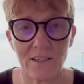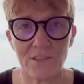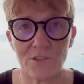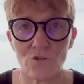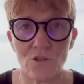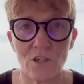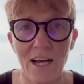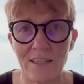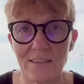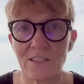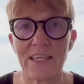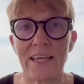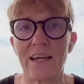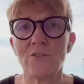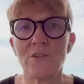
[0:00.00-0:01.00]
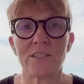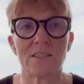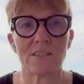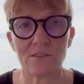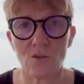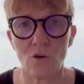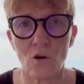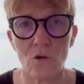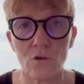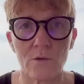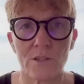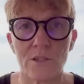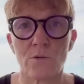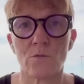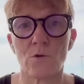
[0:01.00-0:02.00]
You can't carry it all
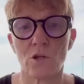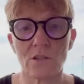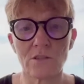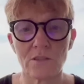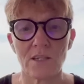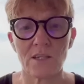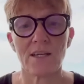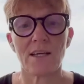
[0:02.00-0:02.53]
over the world.